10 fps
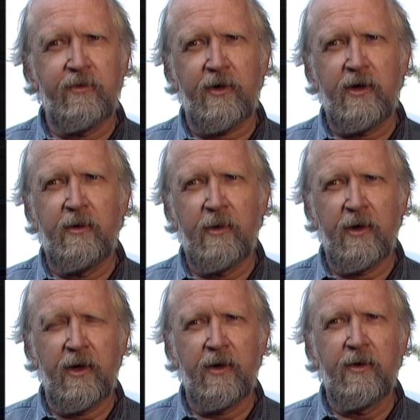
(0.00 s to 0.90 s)

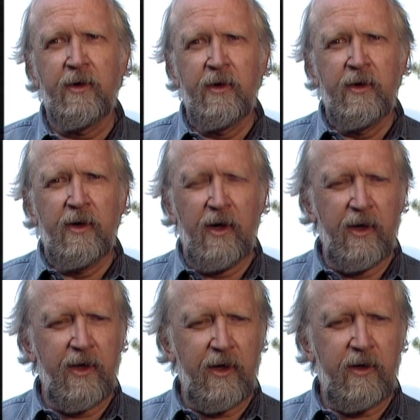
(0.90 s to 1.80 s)
accumulated
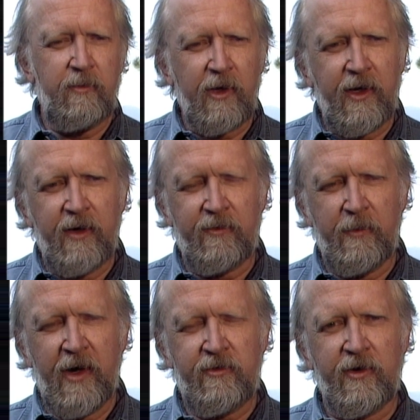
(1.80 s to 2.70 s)
that accumulate
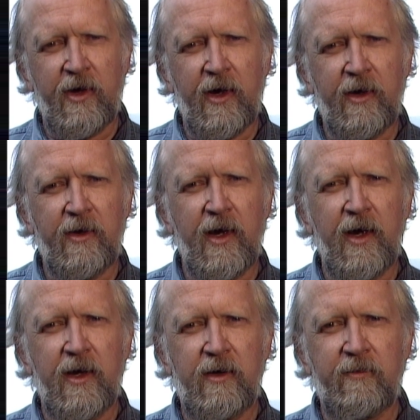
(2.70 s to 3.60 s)
information on
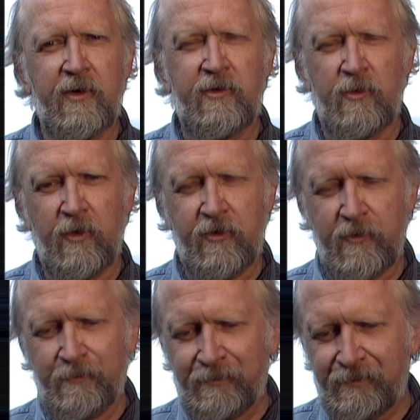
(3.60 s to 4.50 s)
individuals,
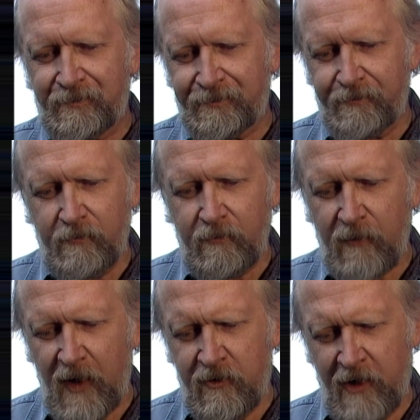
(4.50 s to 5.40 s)

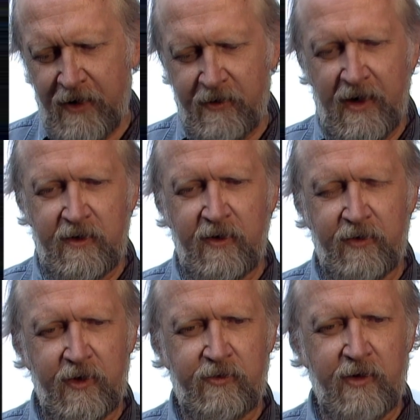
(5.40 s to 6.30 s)
track their
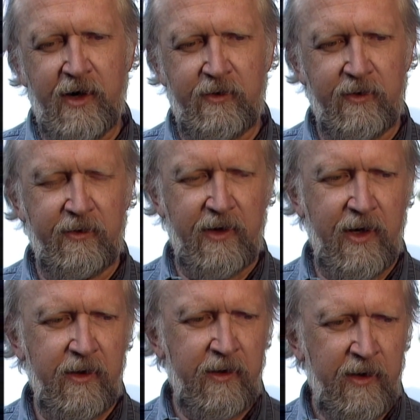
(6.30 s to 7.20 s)
activities, track
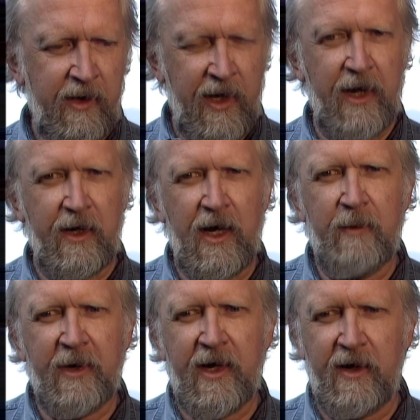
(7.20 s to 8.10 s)
their
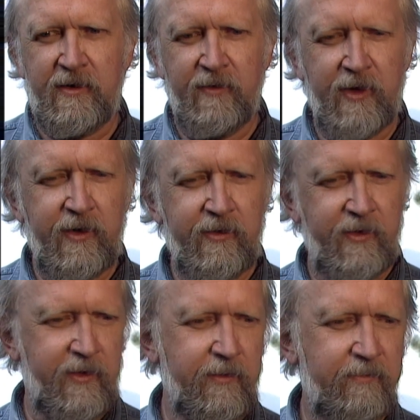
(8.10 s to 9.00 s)
economic activities.
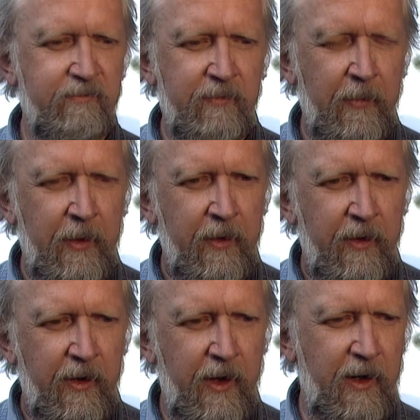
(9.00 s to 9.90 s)

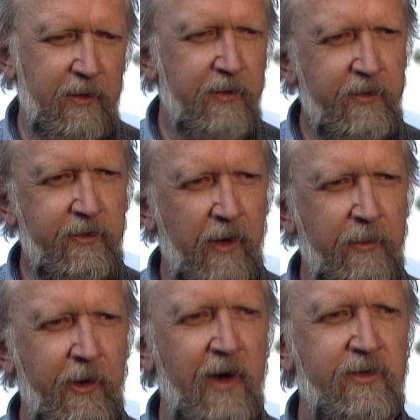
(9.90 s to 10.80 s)
These
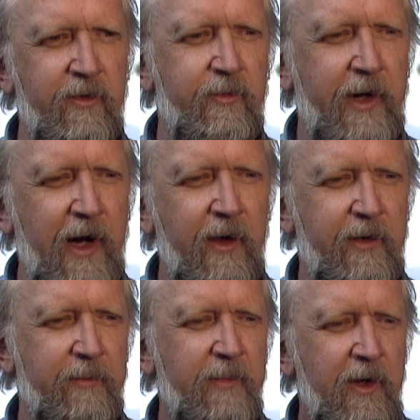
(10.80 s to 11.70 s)
corporations would call
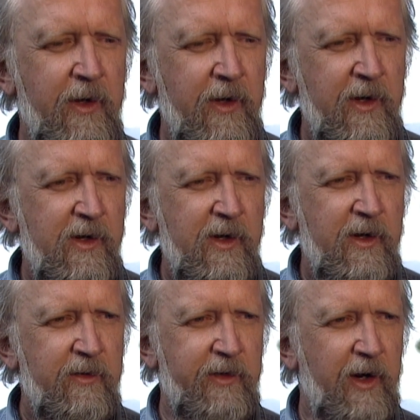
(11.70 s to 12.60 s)

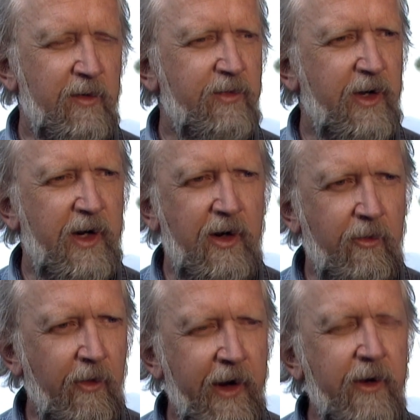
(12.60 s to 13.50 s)
themselves
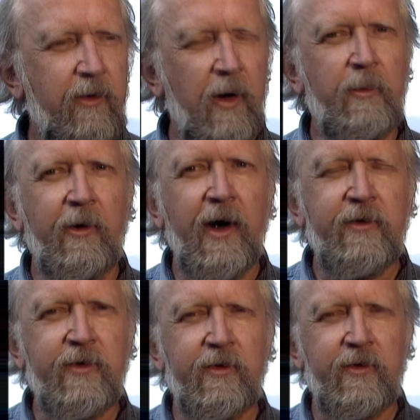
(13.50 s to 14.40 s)
credit
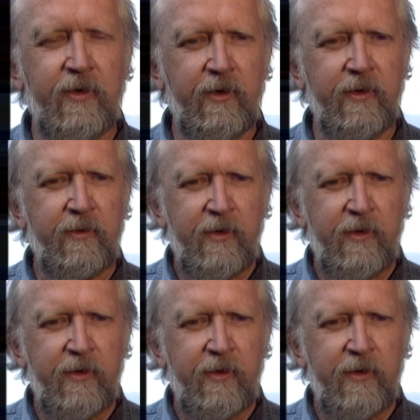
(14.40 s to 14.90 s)
corporations or